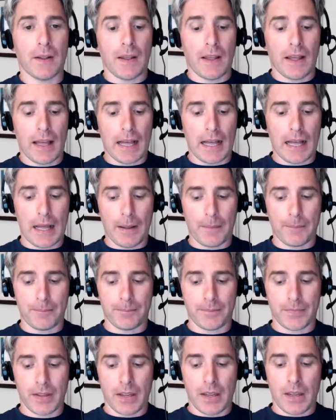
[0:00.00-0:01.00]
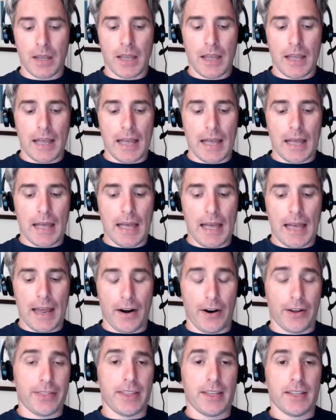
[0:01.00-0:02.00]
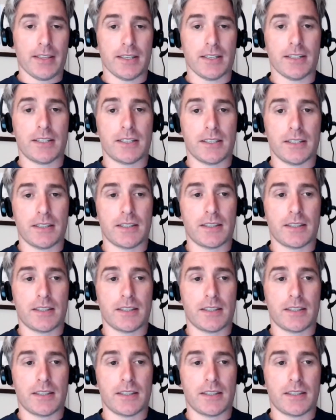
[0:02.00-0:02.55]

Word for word: Um, and I think this